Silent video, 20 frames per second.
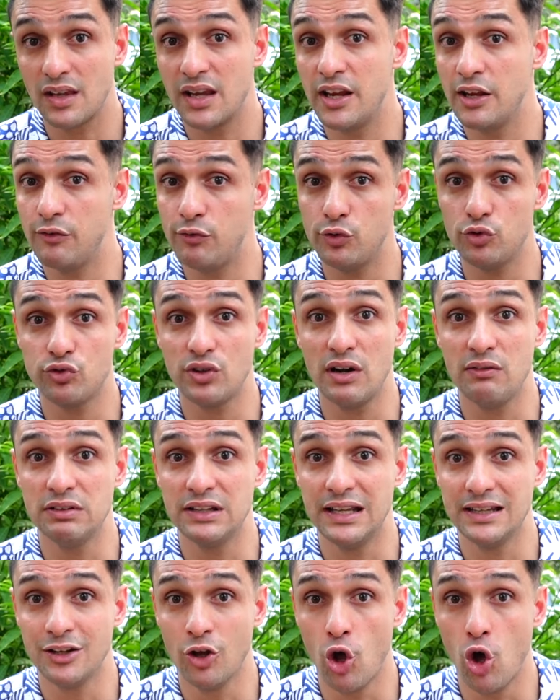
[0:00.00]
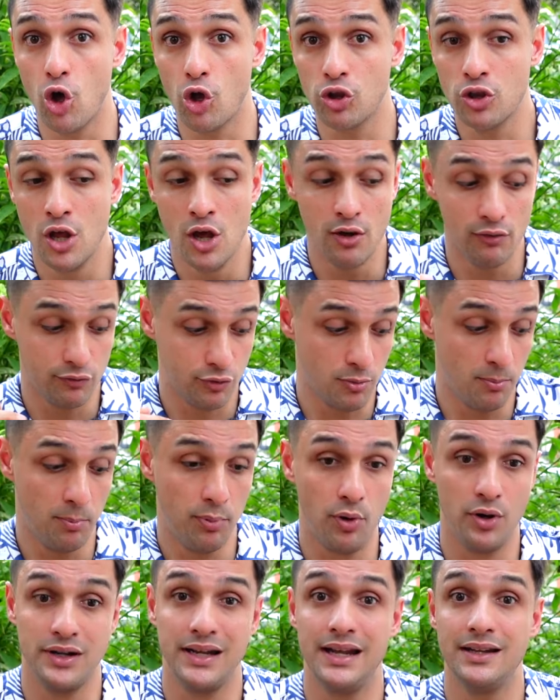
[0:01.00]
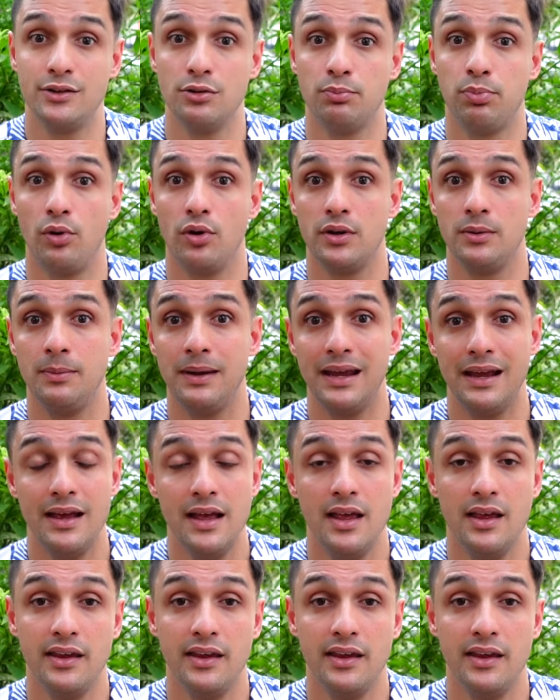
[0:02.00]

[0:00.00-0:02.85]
if you travel alone from point A to point B.